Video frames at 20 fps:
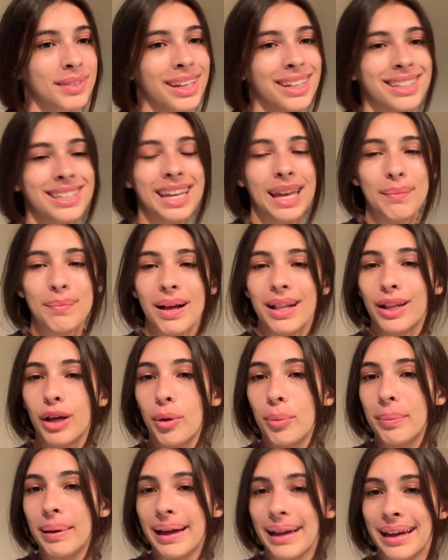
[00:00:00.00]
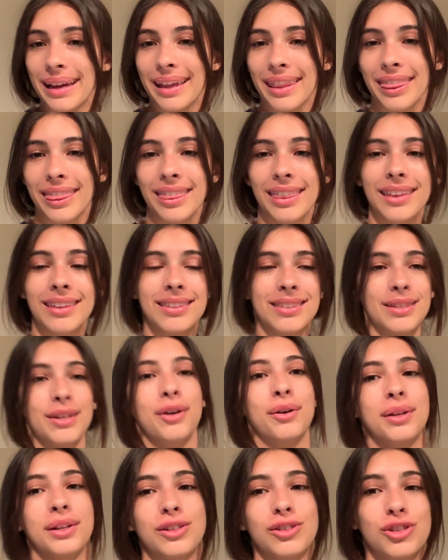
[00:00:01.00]
take my little bath.
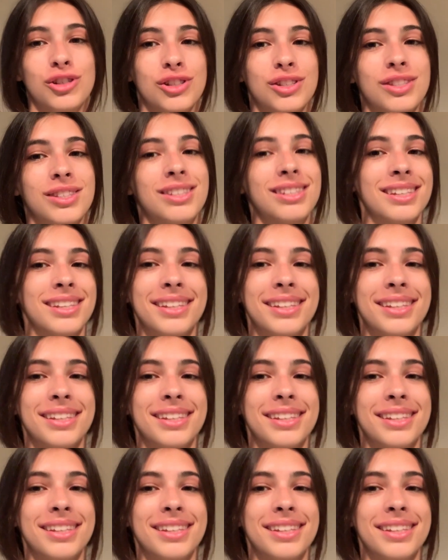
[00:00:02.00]
So let's just,